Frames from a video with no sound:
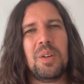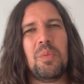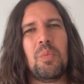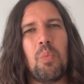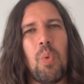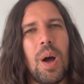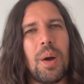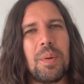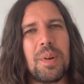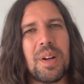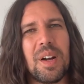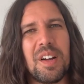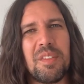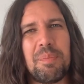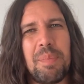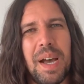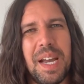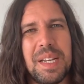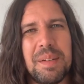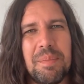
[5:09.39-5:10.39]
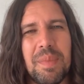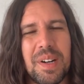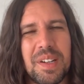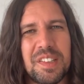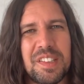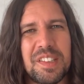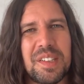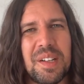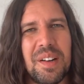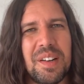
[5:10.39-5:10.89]
why would I have paid my
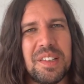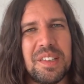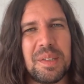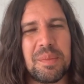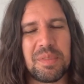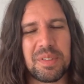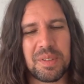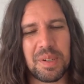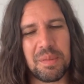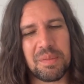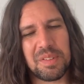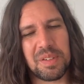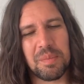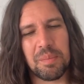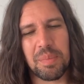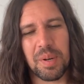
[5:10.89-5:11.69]
Sky subscription?